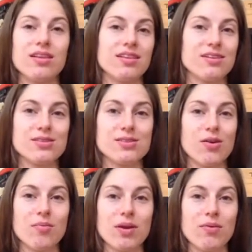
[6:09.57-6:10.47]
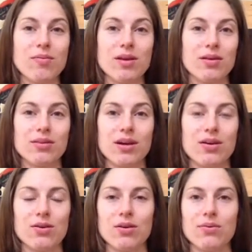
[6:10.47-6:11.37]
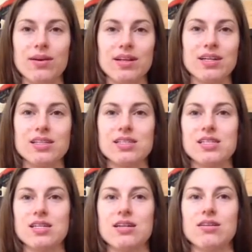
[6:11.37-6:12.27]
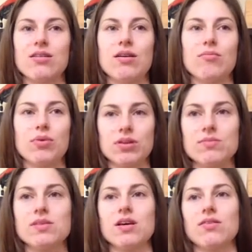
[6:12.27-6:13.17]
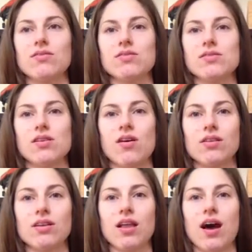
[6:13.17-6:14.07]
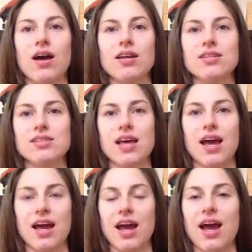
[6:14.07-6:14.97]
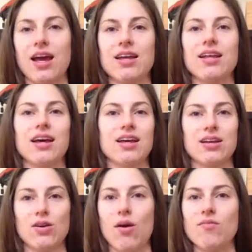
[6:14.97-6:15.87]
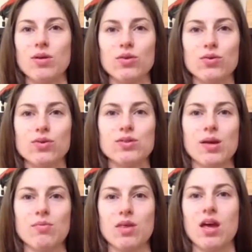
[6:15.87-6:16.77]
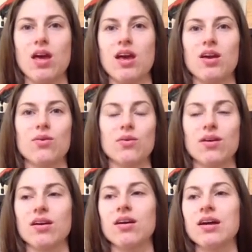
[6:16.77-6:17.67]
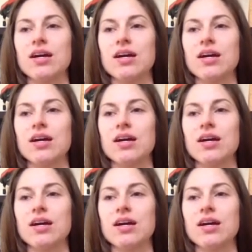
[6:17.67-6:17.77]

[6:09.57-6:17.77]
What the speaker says: There's so many women out there who are willing to put themselves on the line and say, hey, I've been through the same thing, or,